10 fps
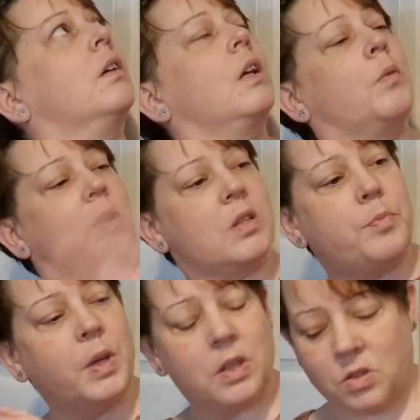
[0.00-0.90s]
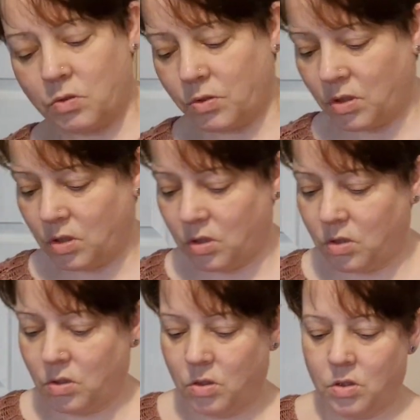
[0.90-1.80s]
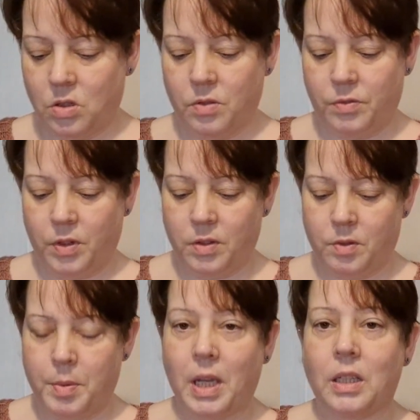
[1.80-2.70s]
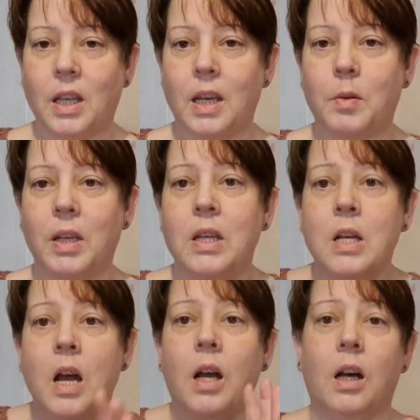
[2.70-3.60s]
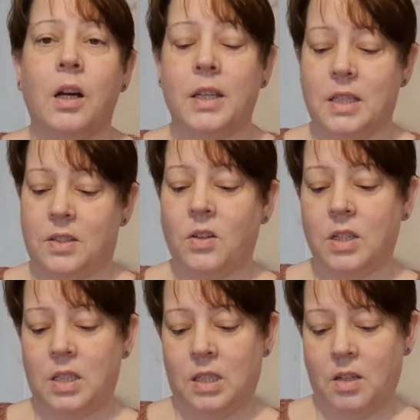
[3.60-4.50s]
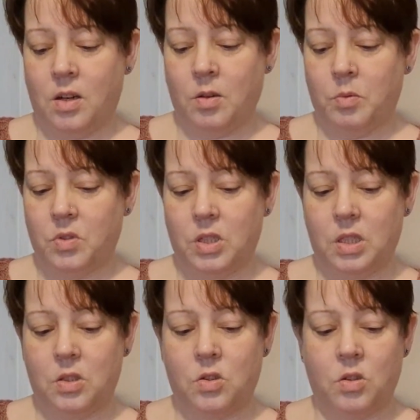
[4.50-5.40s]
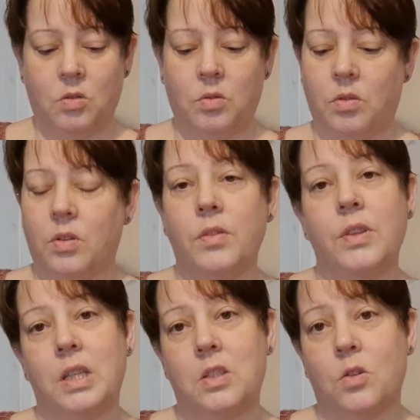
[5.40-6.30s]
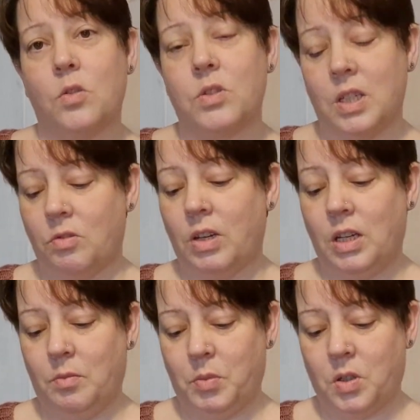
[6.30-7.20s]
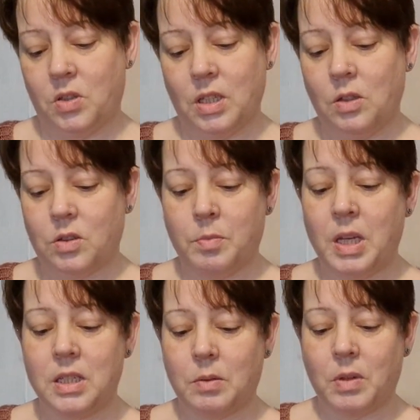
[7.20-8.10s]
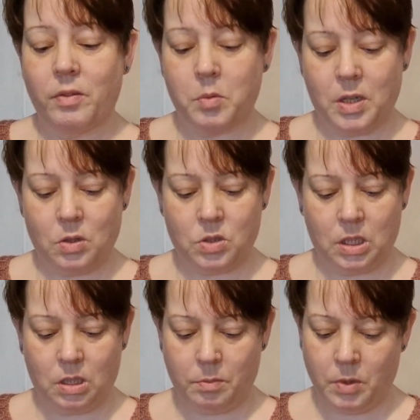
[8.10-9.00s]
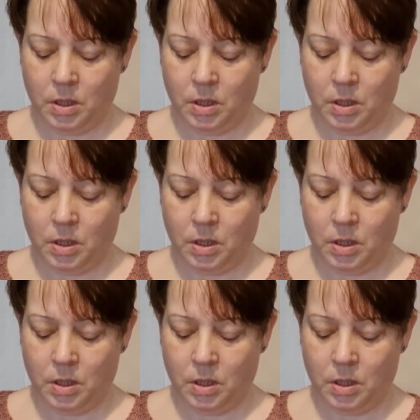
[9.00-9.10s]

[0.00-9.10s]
Anyway, there's a picture on the front of the pan. Anyway, I decided that I wanted to do these socks in green because they looked amazing when everybody else did them.